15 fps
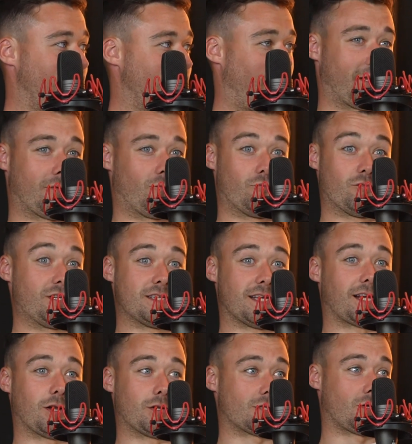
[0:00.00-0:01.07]
Like
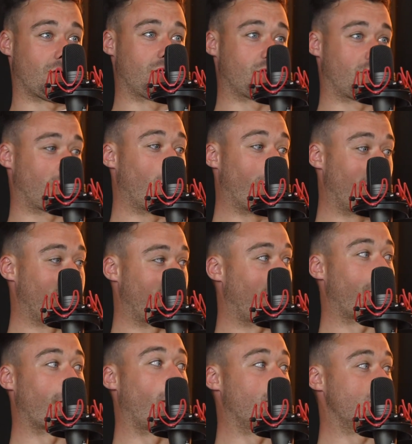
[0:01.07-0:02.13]
ridiculous. I've done a couple of our
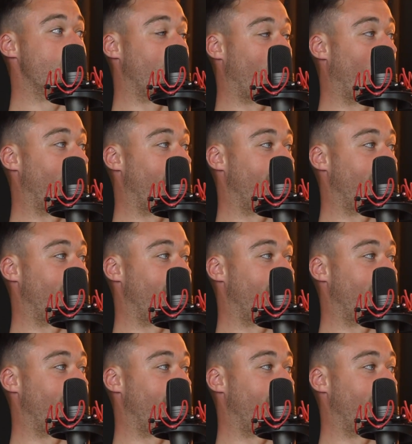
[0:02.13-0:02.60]
pros before I